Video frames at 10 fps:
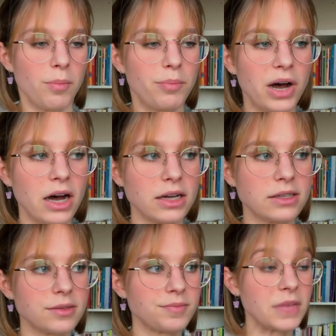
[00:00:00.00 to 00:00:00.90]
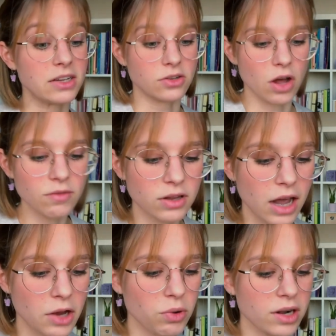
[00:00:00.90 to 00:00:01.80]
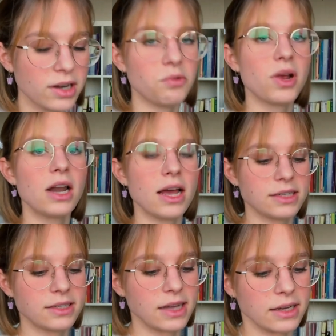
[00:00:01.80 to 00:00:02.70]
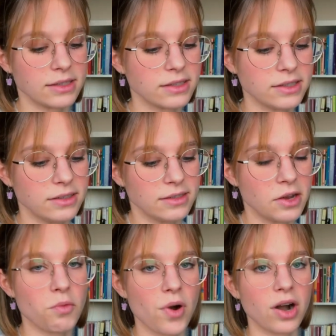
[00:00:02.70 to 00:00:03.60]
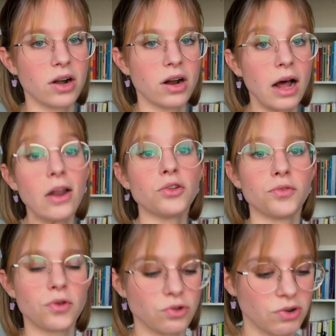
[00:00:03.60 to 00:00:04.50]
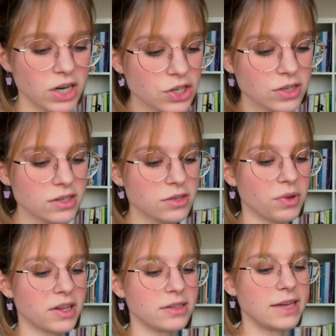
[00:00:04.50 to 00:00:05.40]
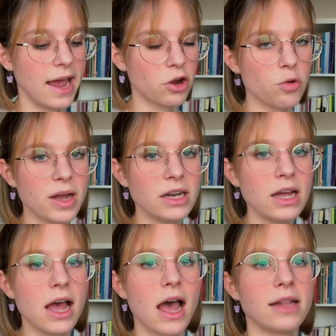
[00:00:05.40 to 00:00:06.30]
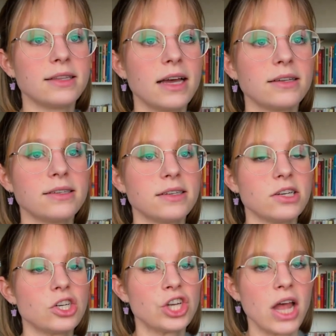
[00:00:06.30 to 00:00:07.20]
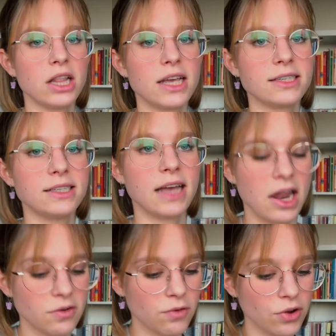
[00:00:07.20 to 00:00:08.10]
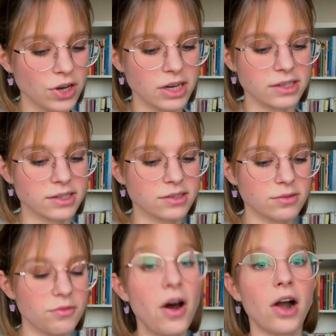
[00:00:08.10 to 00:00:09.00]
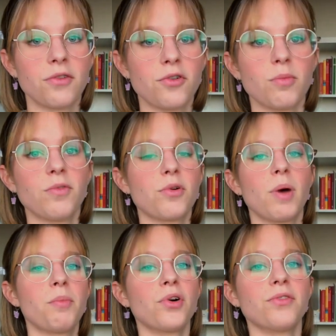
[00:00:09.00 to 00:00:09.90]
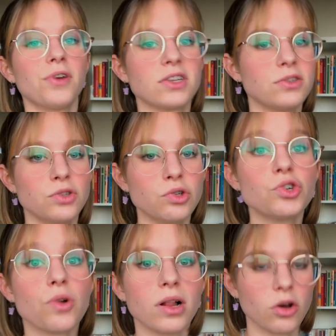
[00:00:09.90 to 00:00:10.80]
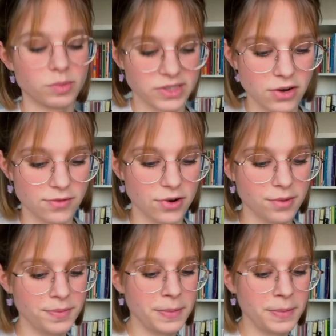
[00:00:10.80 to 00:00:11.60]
But in the novel, I quickly realized that there were a lot of contradictions within the ecumen, and that Jen Lee as the envoy is far from a perfect neutral observer.